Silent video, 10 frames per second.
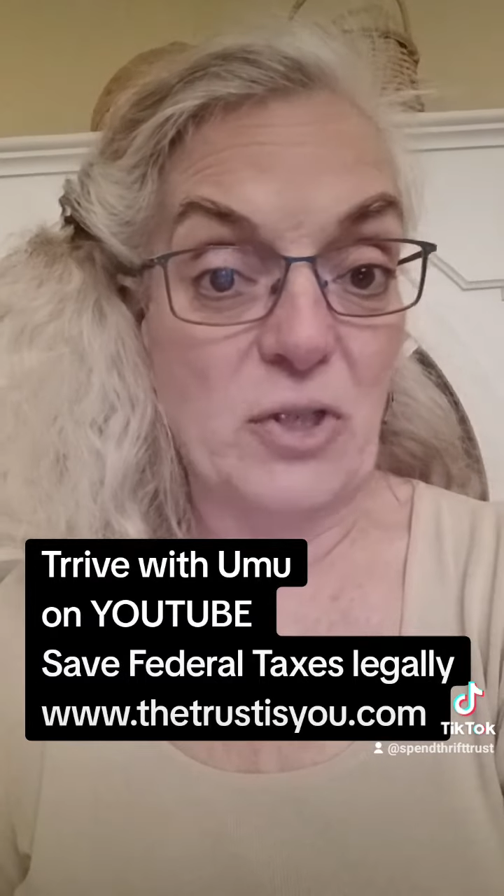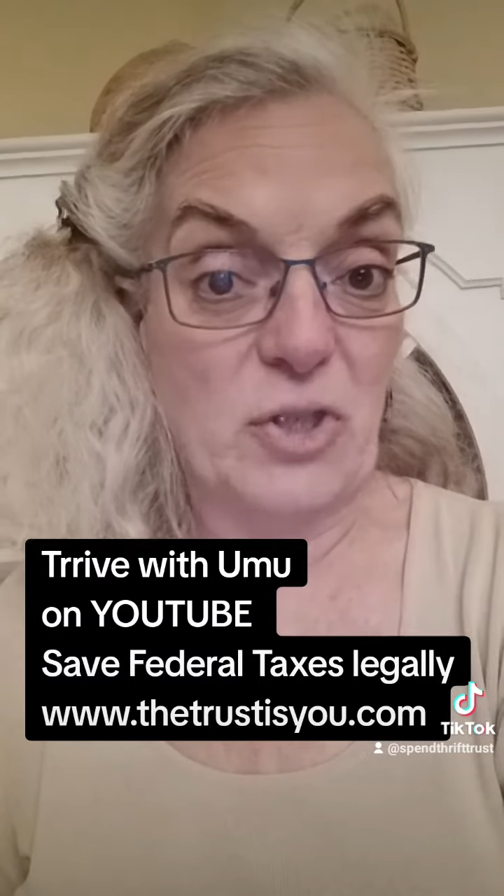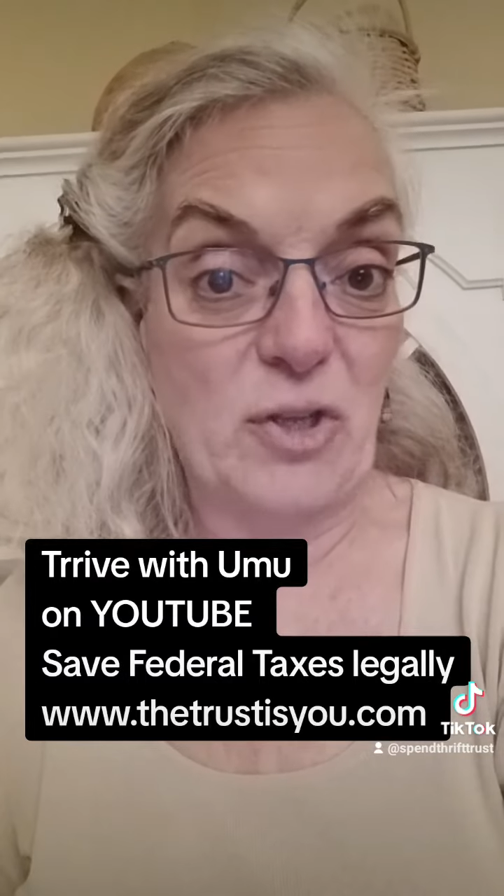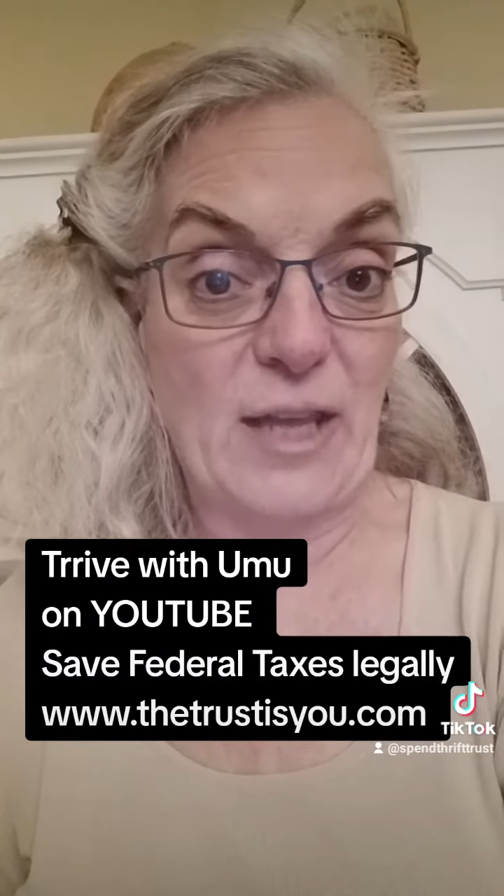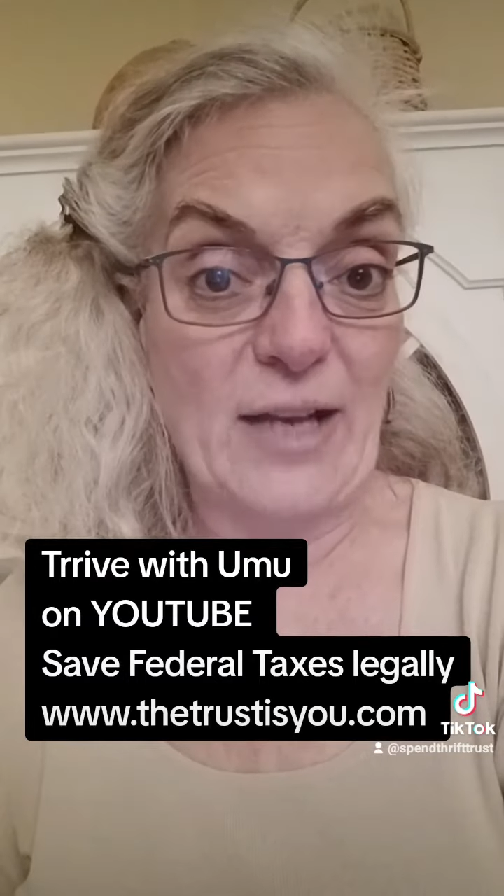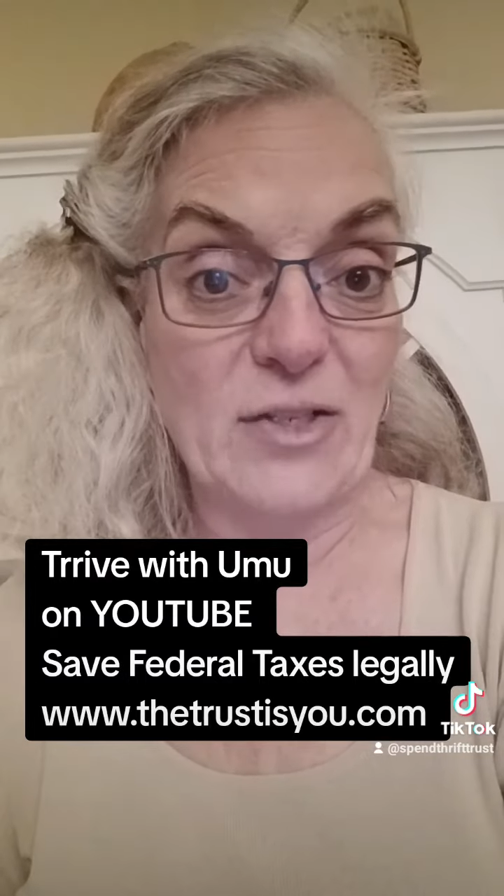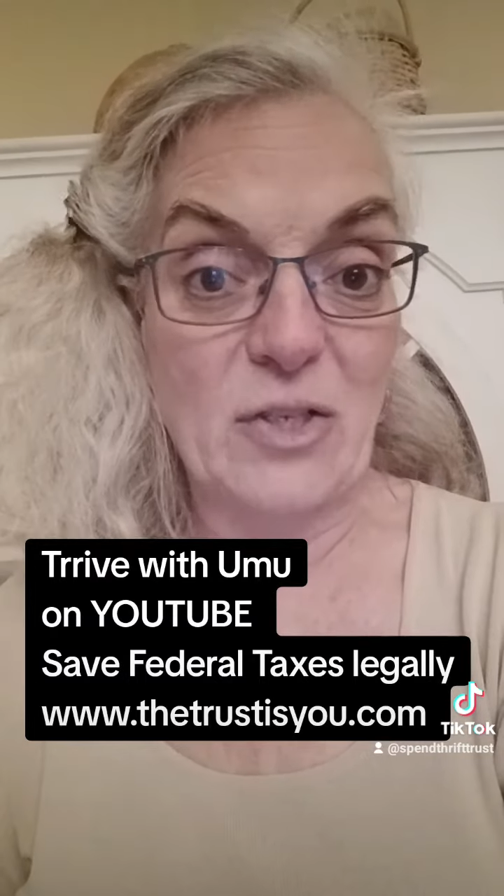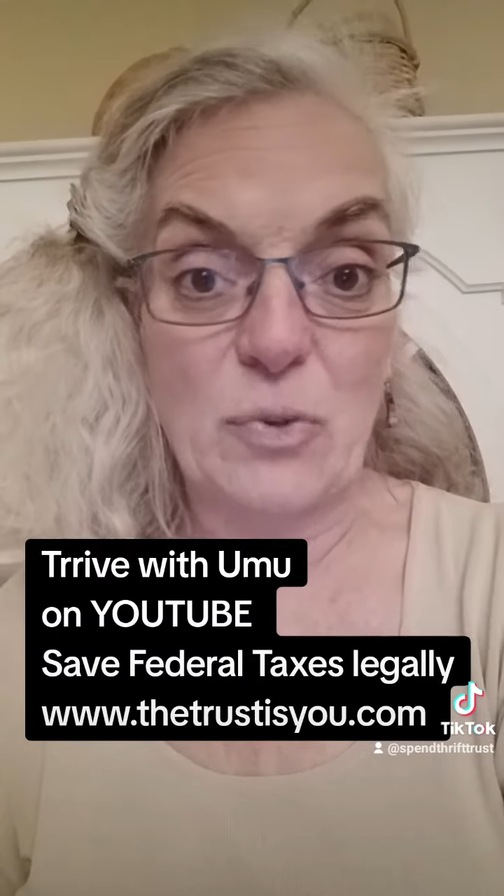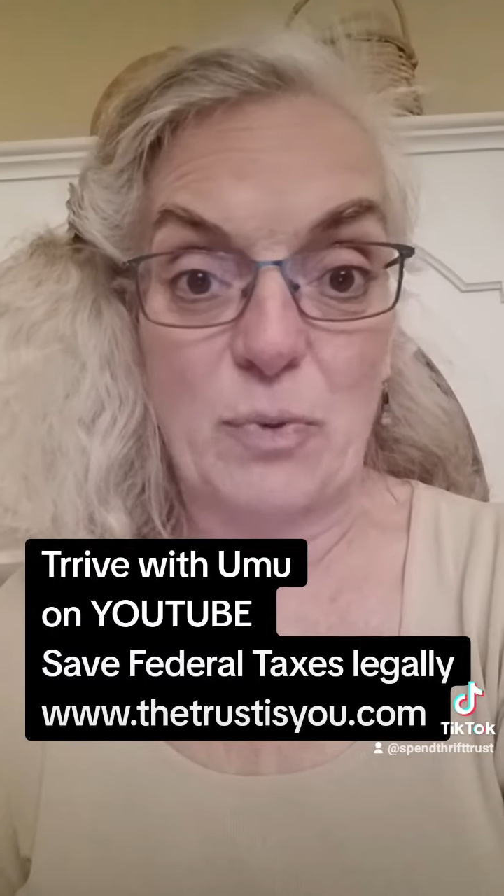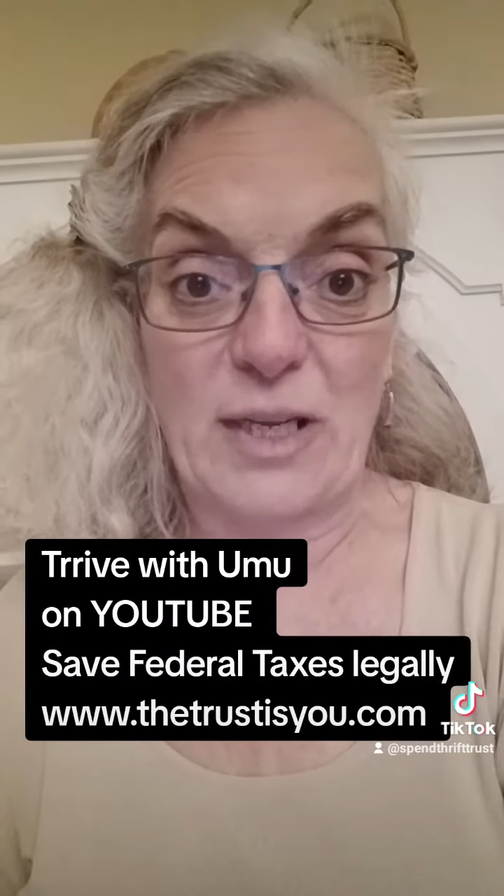
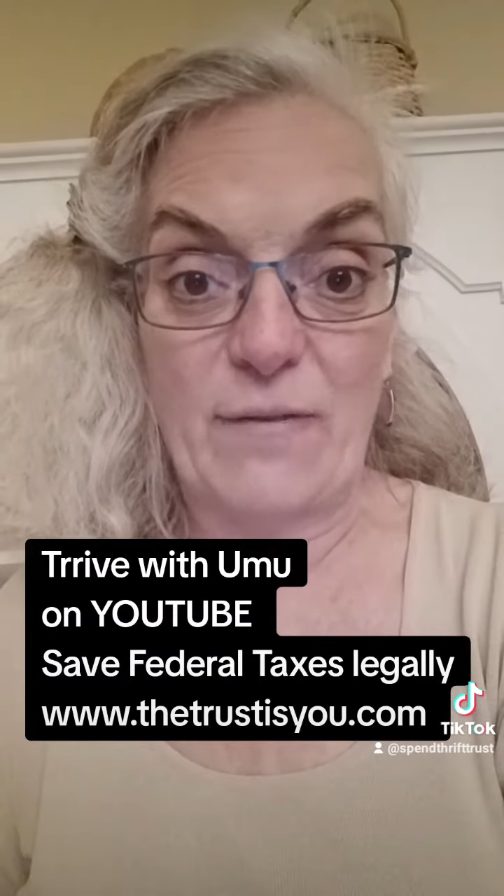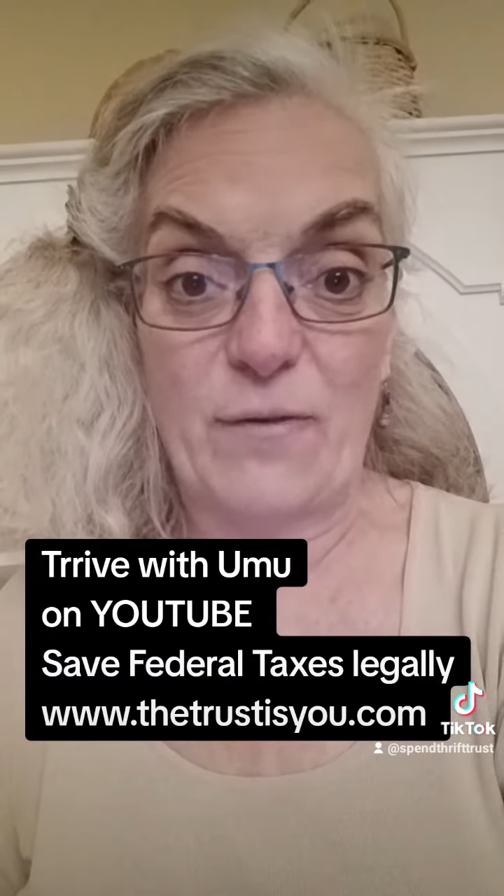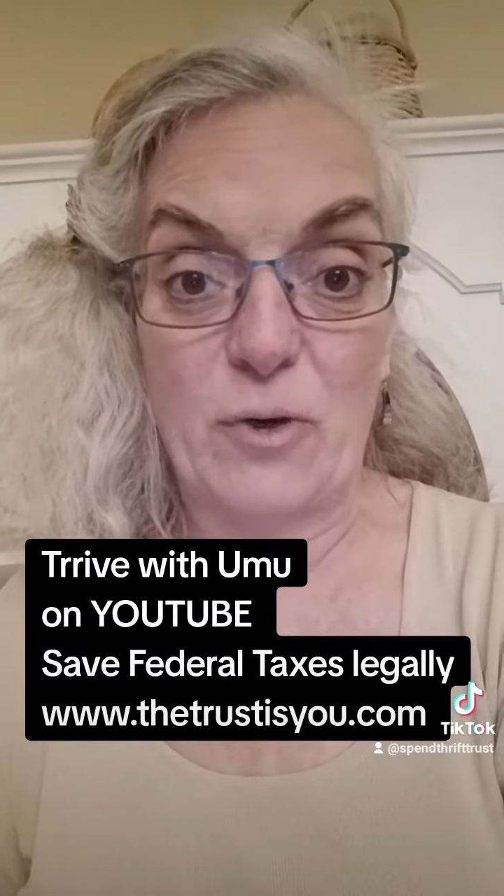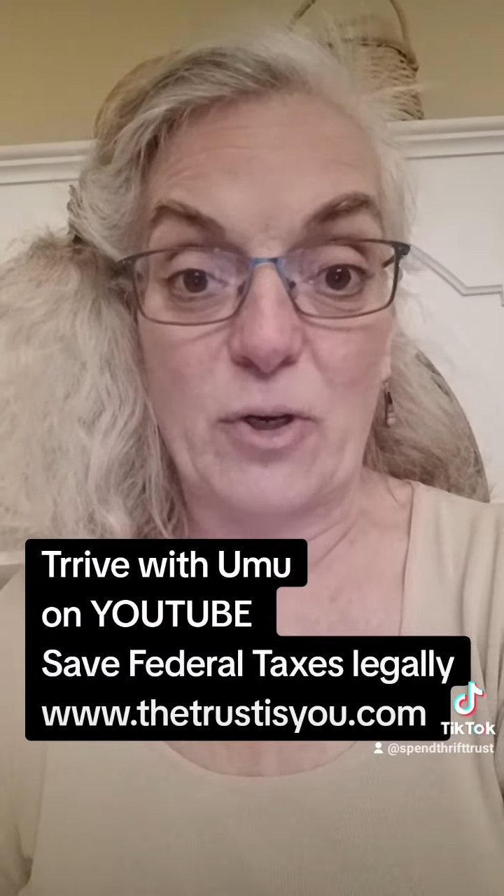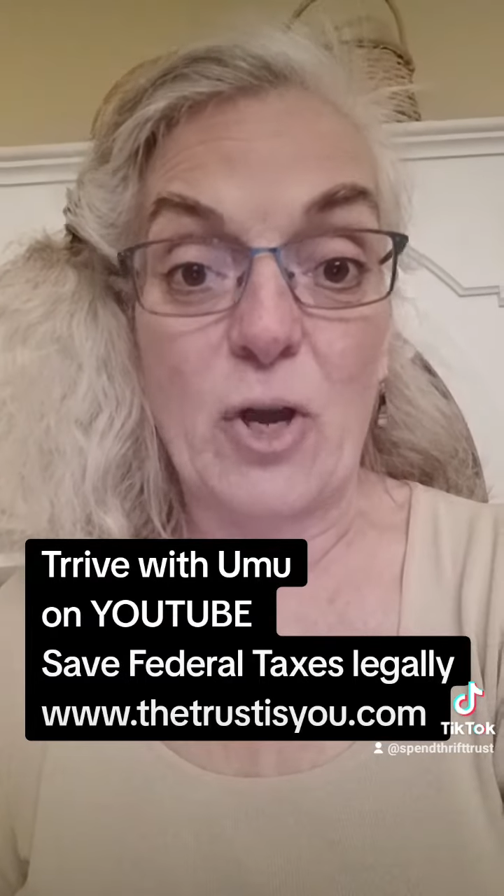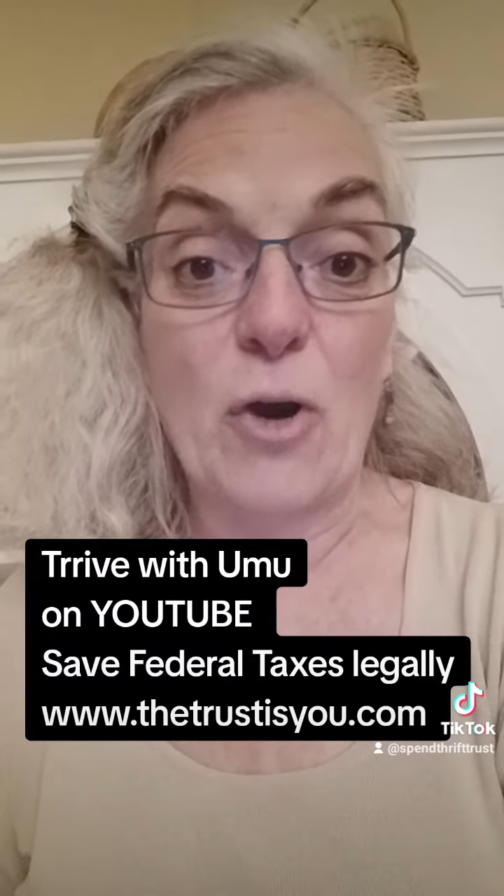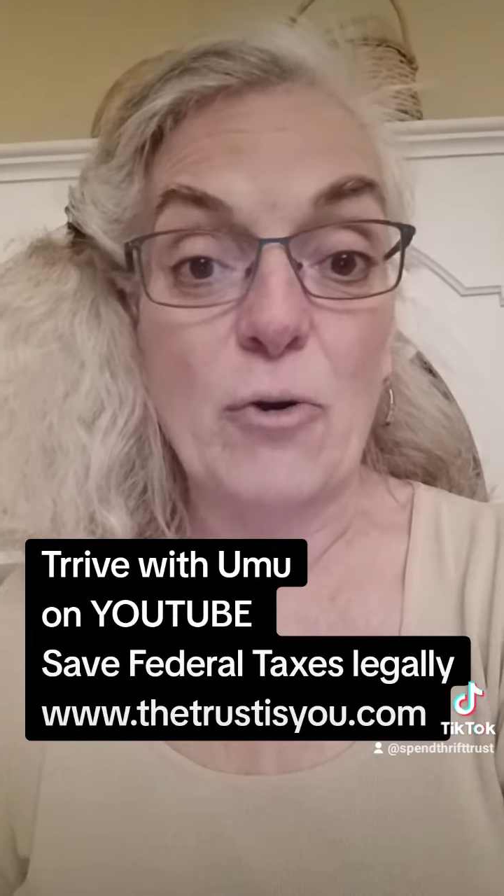2024